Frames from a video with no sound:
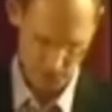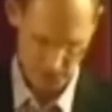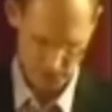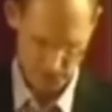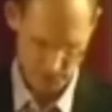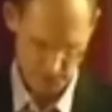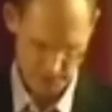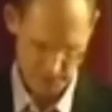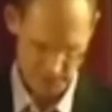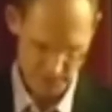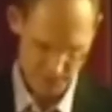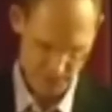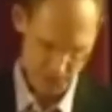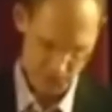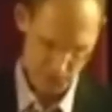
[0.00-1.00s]
asked me
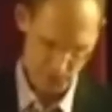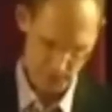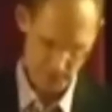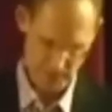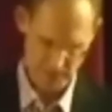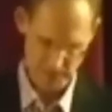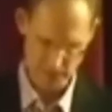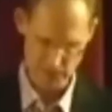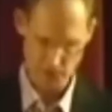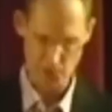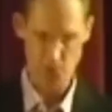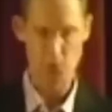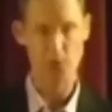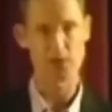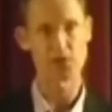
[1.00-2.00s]
too many
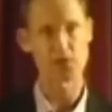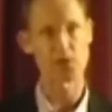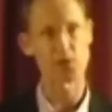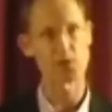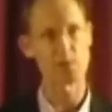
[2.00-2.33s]
difficult questions